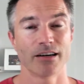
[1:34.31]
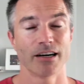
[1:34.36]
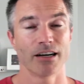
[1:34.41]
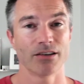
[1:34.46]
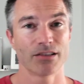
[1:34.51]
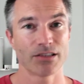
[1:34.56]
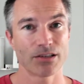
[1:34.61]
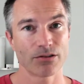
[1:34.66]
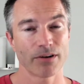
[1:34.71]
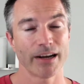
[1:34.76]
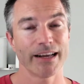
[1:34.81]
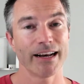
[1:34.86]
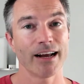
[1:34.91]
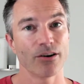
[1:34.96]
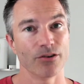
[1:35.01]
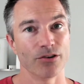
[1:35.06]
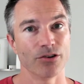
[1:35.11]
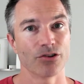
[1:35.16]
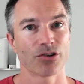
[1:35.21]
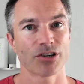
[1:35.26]
I used to write
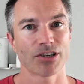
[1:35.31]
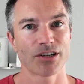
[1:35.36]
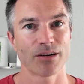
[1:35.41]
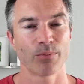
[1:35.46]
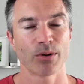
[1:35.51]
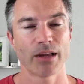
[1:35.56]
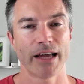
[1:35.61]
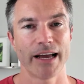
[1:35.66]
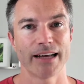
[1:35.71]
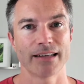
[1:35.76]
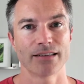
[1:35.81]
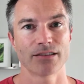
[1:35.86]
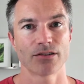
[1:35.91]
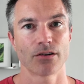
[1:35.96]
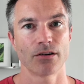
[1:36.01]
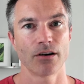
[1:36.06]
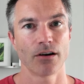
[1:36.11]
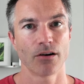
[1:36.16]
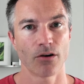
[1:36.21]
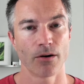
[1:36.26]
out nutrition plans
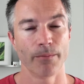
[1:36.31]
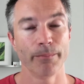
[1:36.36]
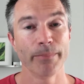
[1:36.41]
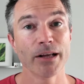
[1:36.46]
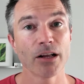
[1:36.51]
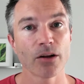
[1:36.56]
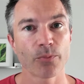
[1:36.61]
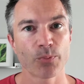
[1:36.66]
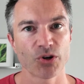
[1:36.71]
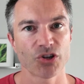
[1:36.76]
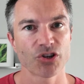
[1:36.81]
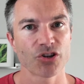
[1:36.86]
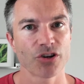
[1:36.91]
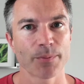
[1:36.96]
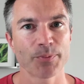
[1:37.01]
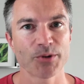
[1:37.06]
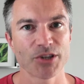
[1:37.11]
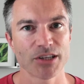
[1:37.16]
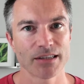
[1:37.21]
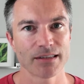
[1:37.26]
or meal
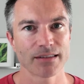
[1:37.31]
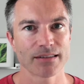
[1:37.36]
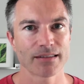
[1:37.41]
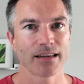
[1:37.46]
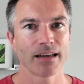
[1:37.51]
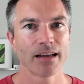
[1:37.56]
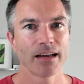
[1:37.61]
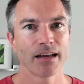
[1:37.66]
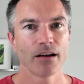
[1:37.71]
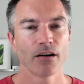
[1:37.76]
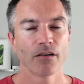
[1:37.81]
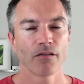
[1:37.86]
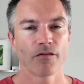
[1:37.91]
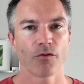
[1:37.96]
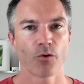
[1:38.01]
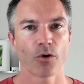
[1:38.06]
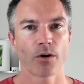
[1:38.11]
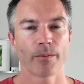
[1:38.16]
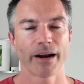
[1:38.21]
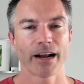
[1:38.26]
prescriptions
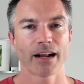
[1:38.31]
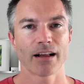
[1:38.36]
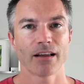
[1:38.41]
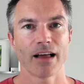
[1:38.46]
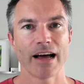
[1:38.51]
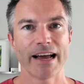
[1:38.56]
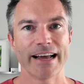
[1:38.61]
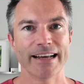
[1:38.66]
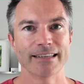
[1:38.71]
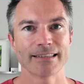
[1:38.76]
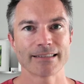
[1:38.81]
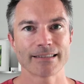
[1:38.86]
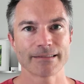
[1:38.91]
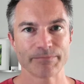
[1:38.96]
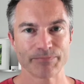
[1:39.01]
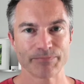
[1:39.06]
for my clients.